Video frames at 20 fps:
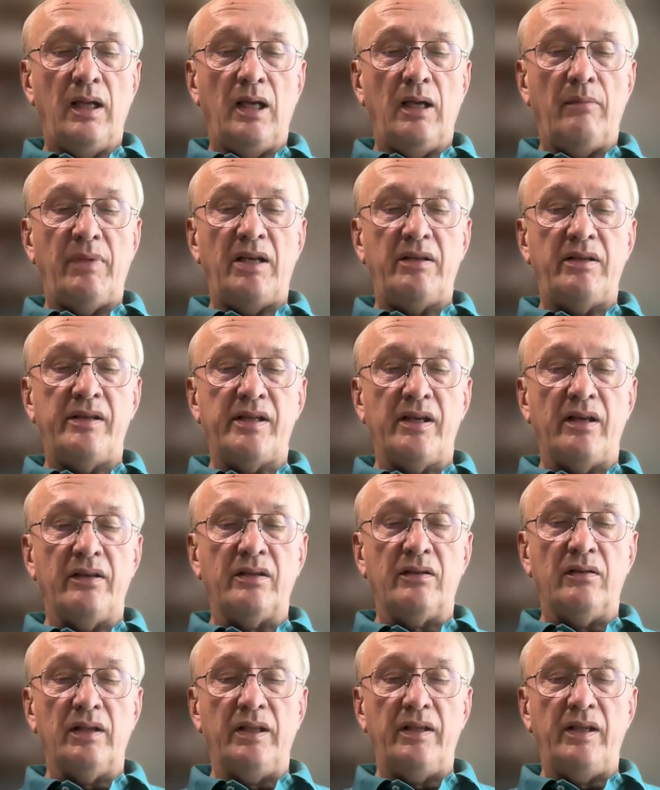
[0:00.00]
about his
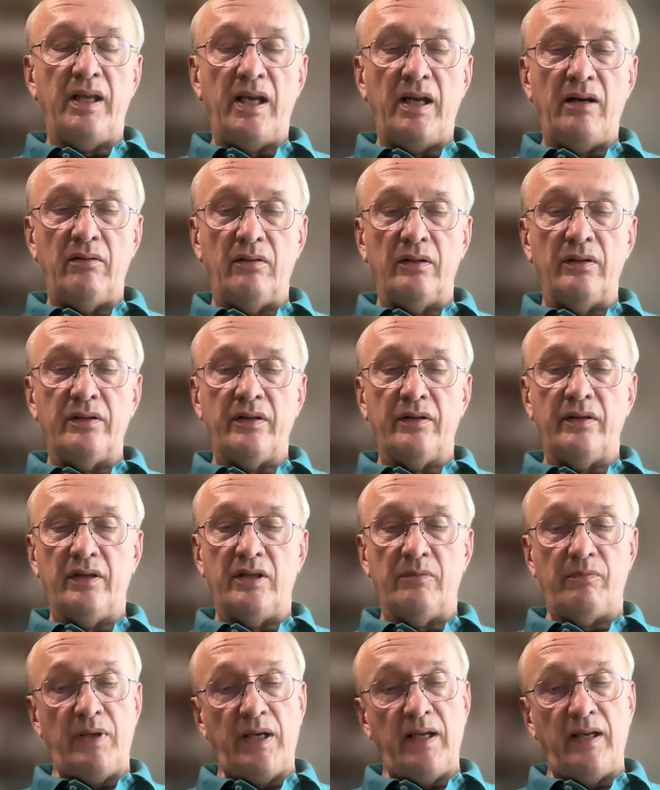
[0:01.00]
article in Herald, the
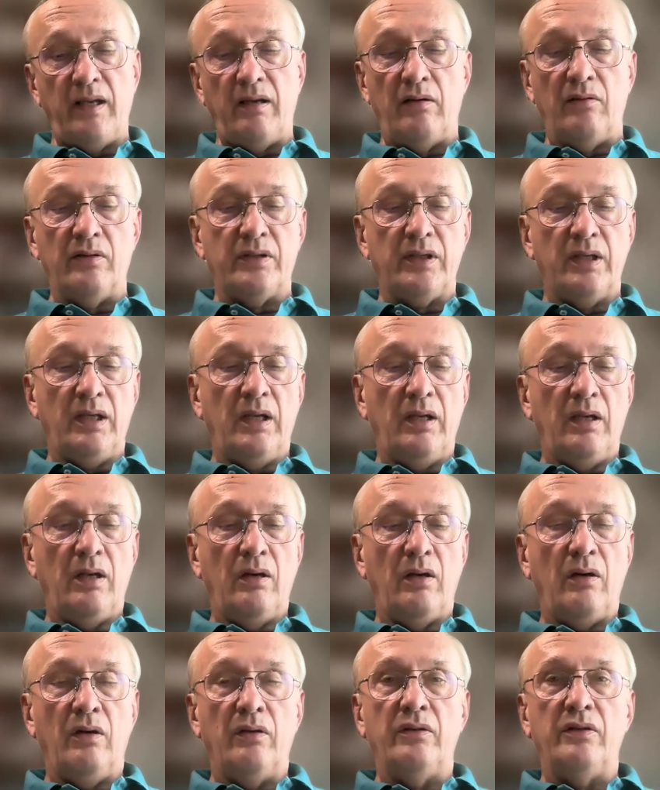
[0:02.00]
Japan Herald,
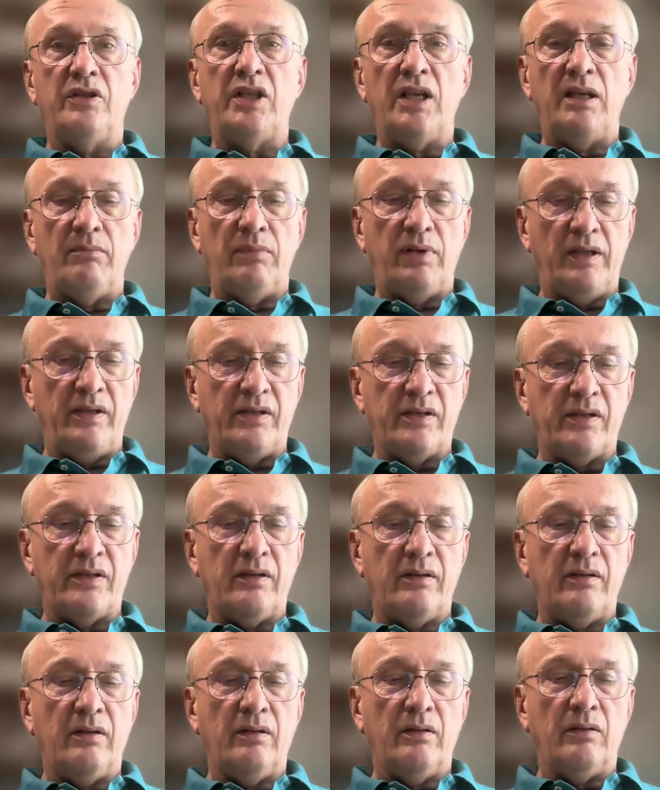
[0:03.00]
on
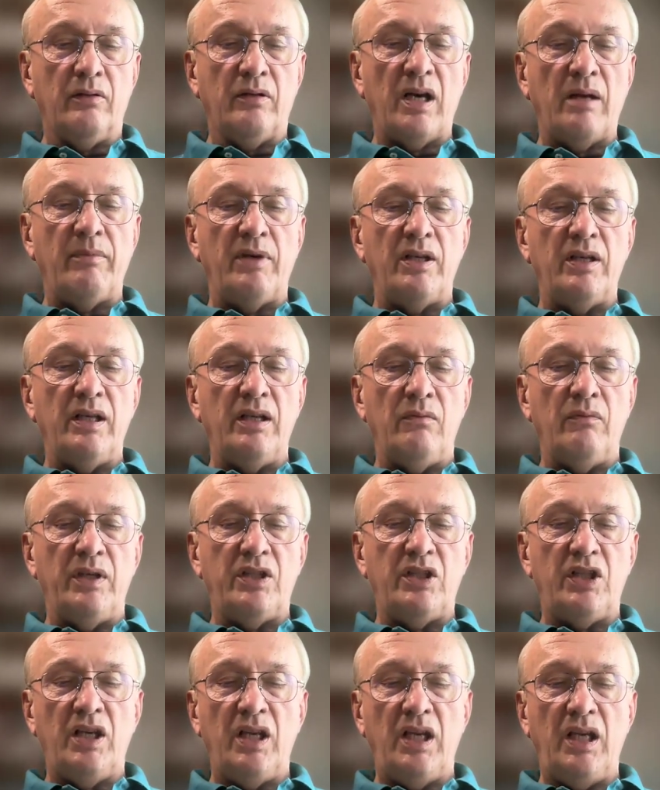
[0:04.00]
Chamberlain's grammar, in
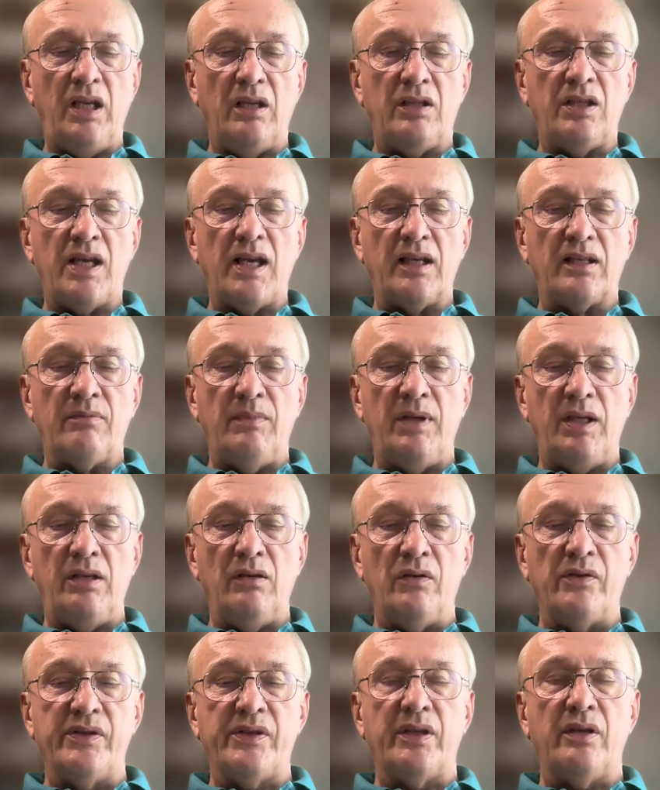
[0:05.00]
which he attacked me
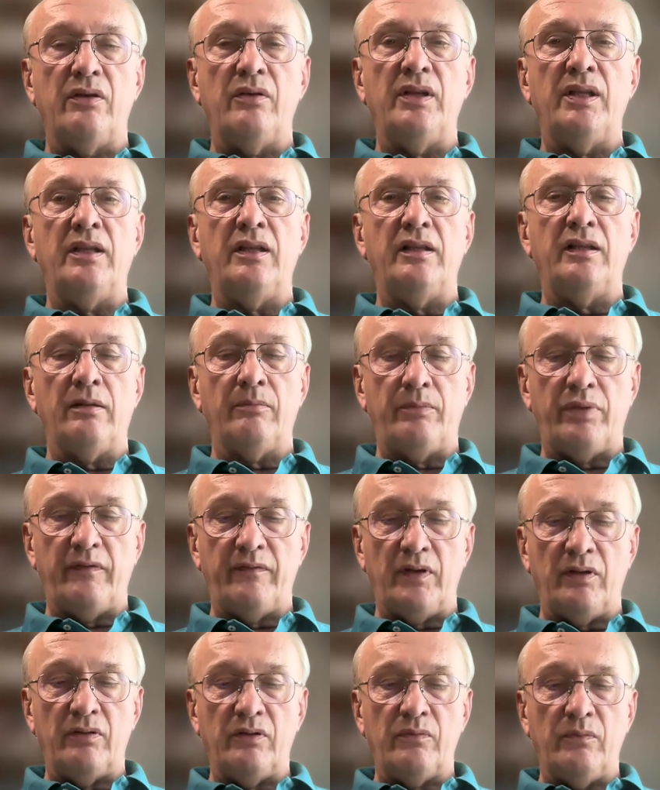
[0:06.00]
also in an
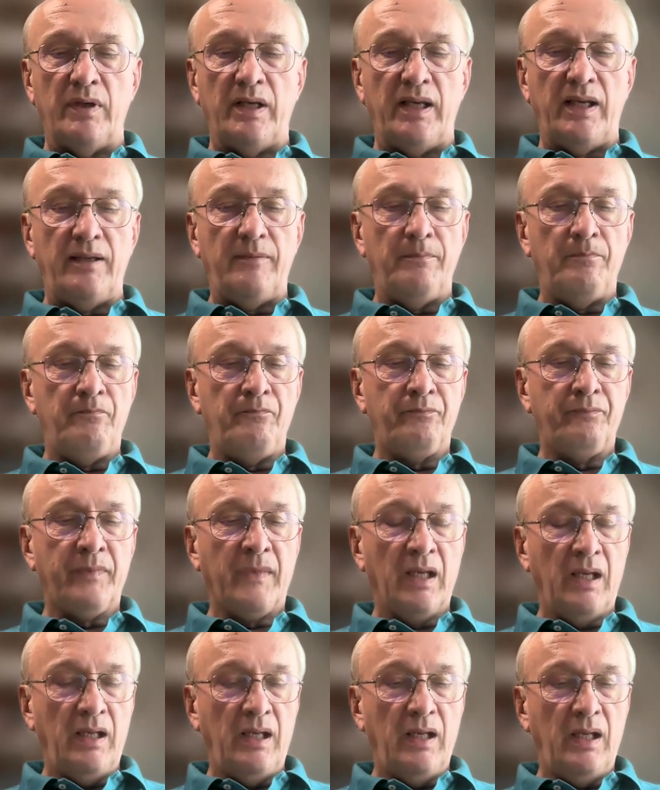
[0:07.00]
unprovoked way.
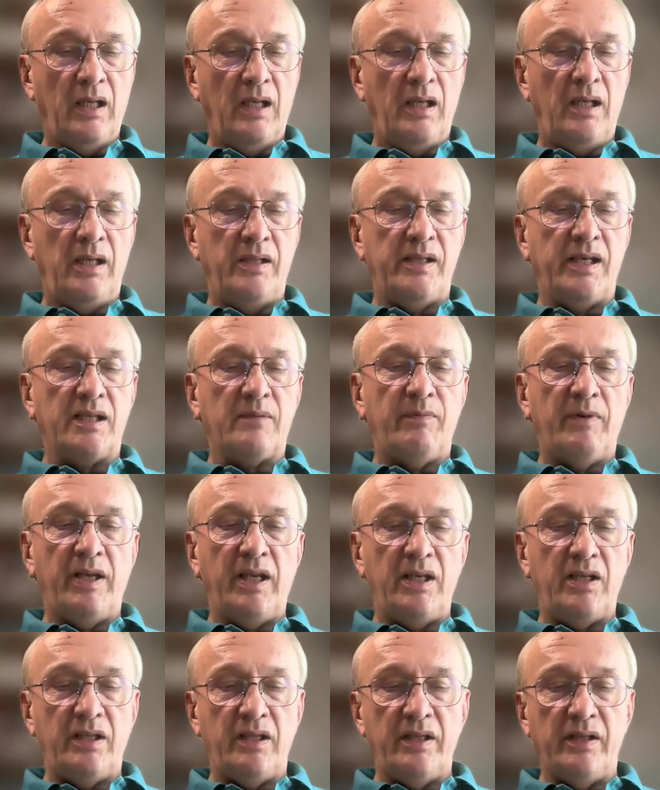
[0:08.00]
His
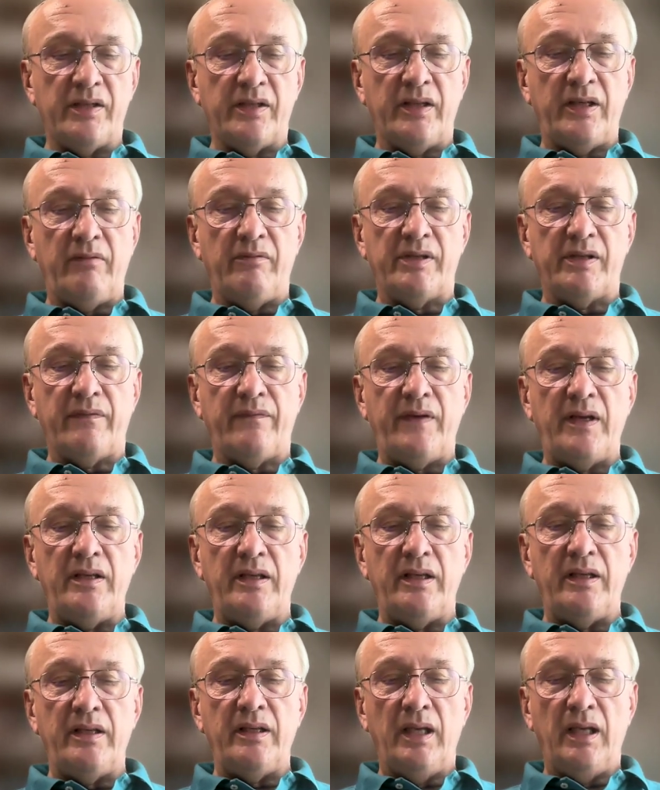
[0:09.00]
explanation is that he was
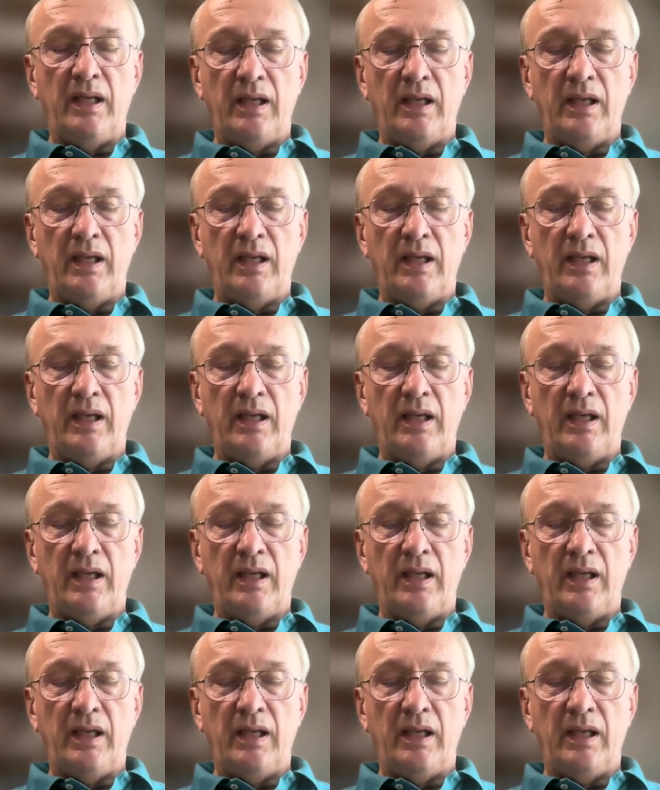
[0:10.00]
offended